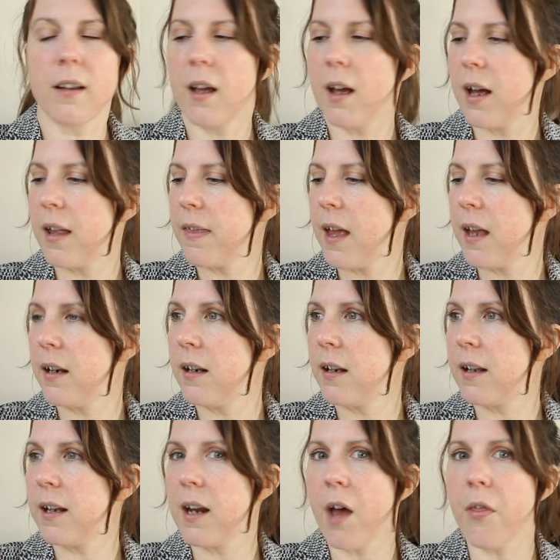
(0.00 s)
And
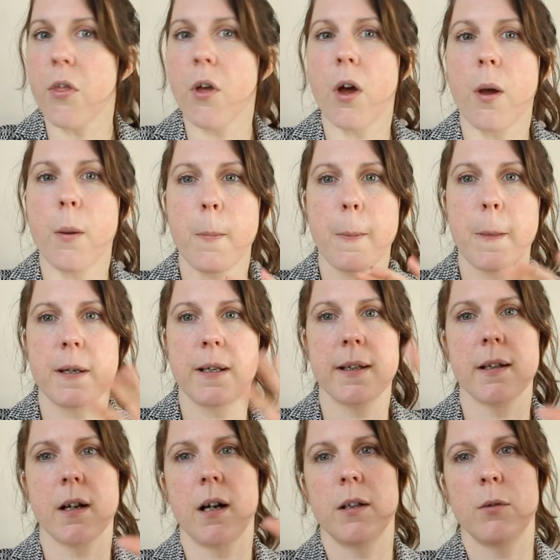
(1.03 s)
then the other
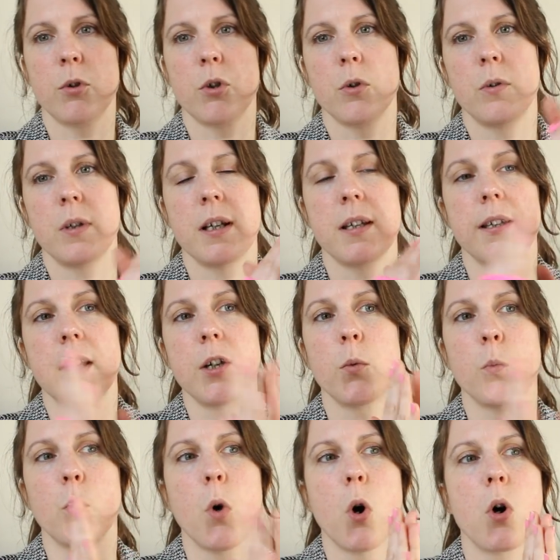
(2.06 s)
design that was shortlisted
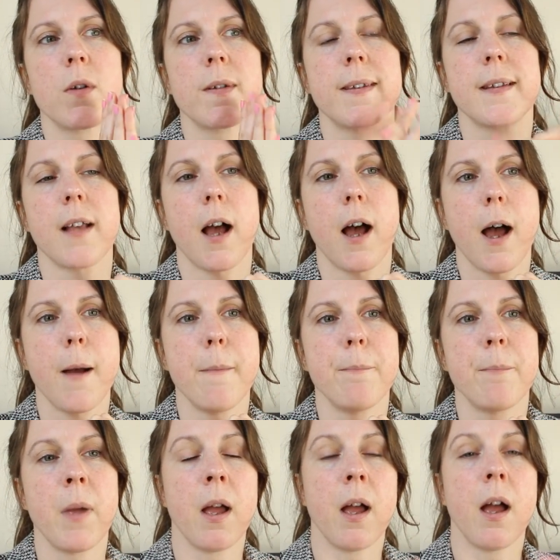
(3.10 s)
was a